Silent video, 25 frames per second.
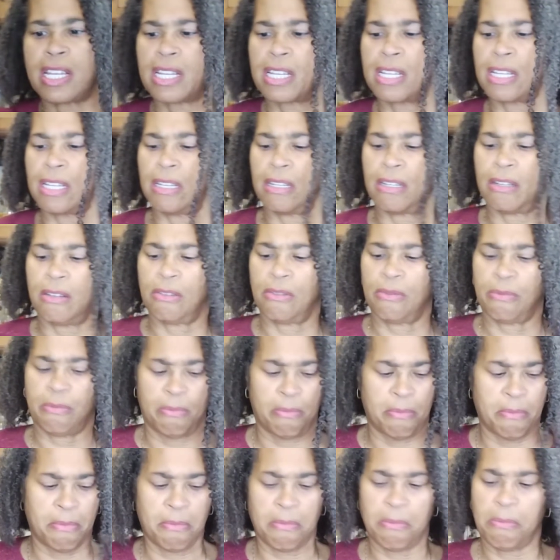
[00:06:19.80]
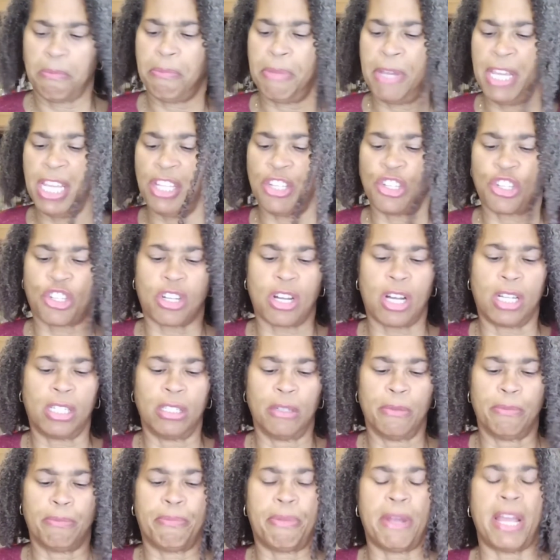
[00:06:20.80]
thick peach
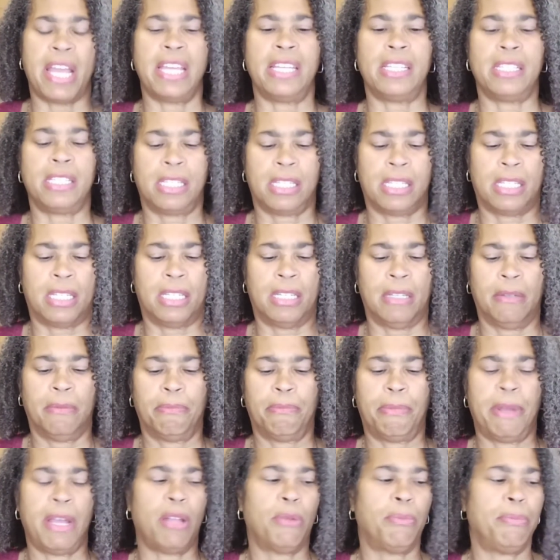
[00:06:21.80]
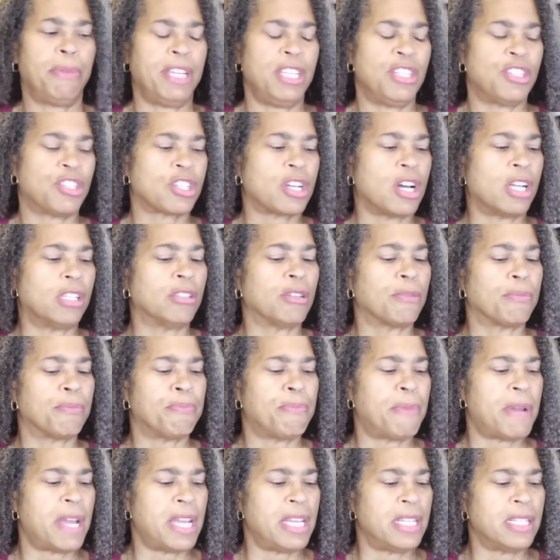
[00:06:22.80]
colored paste, pale peach colored
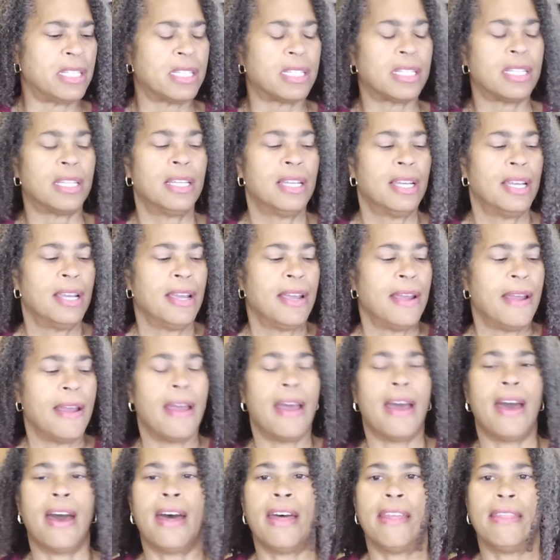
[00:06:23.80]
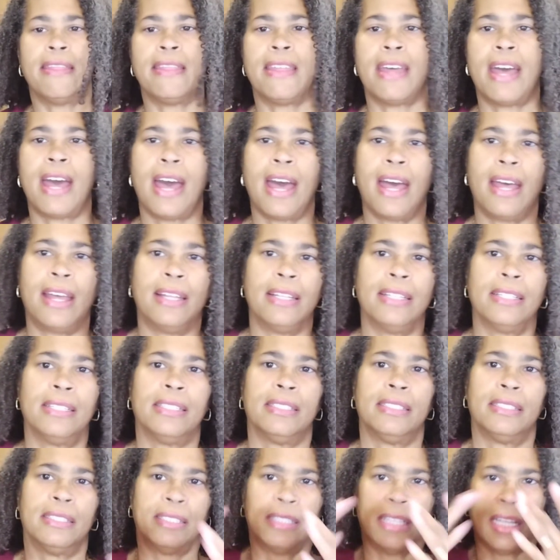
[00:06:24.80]
paste, and that
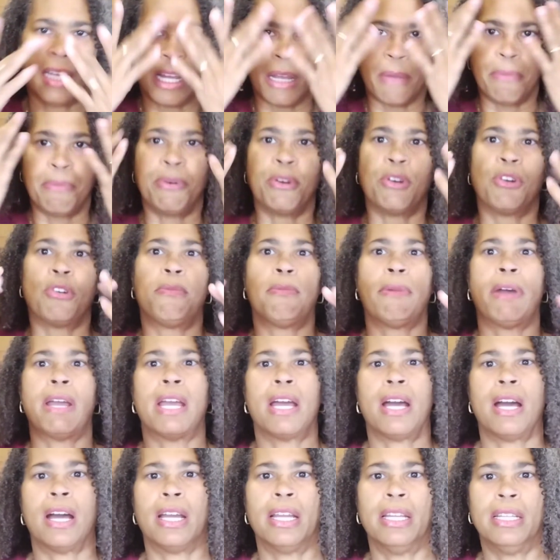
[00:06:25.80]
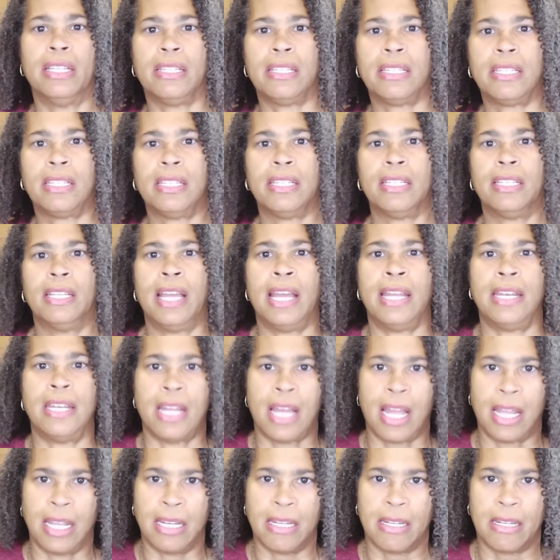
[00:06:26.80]
I put on my eyes at
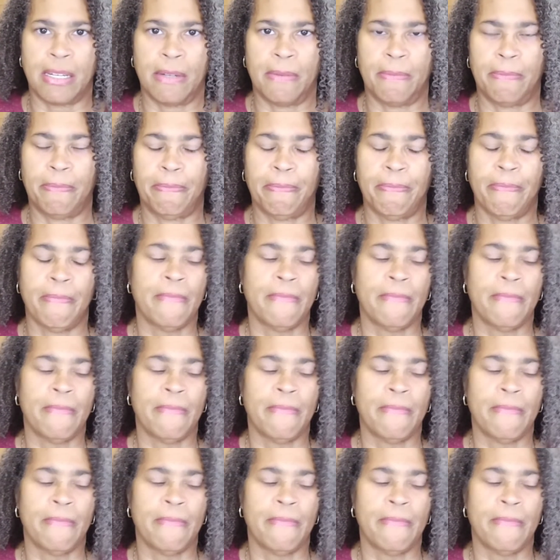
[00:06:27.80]
night.